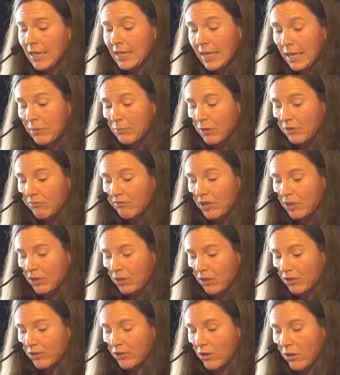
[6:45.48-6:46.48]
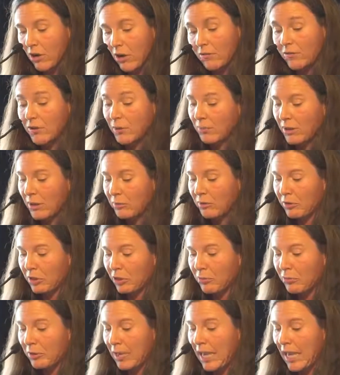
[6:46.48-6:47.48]
can be a result of
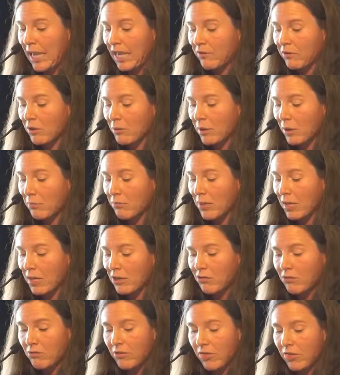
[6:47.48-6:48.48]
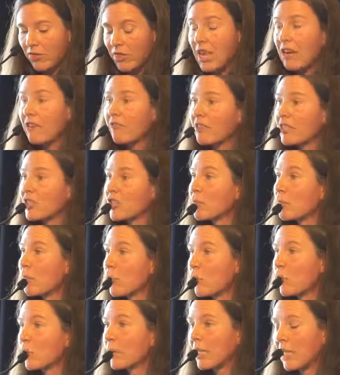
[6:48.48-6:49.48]
subliminal behaviour by men who in theory
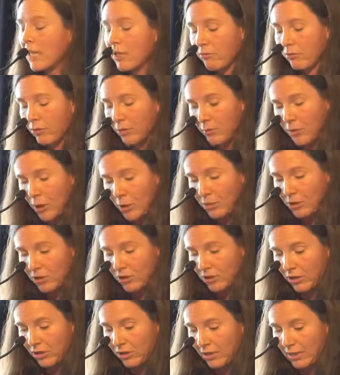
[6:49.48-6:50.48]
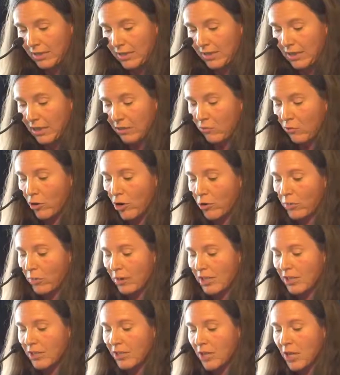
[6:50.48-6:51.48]
support equal opportunities in the
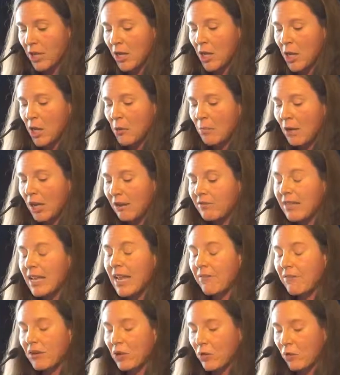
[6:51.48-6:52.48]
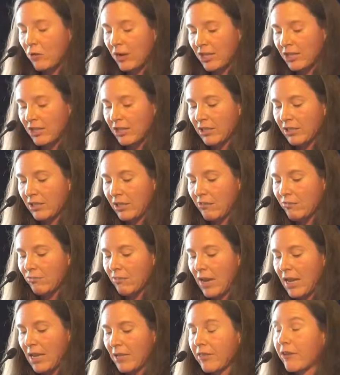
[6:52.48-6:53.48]
workplace but have never questioned the
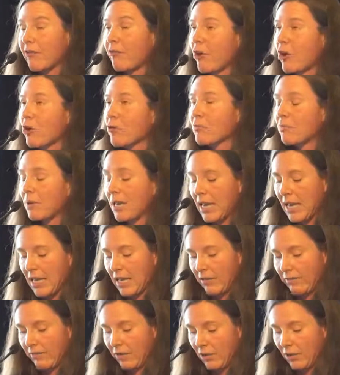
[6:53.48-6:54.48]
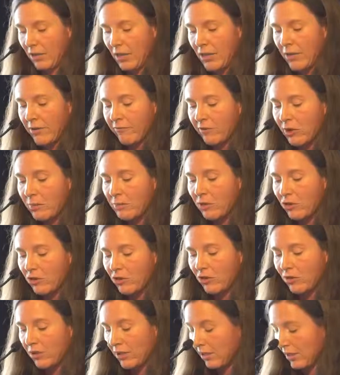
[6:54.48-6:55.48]
way their own behaviour
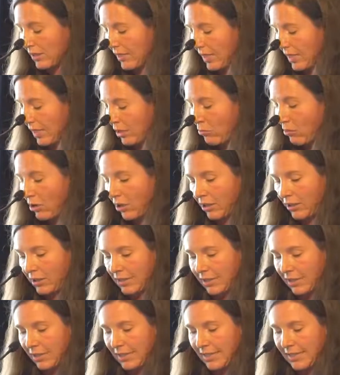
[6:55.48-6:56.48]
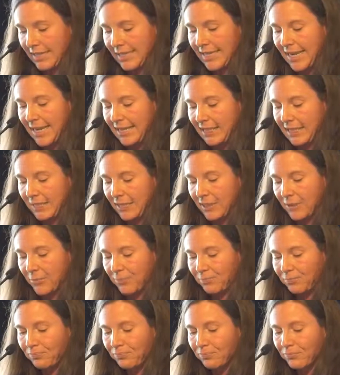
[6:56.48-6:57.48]
reproduces inequalities and sexism.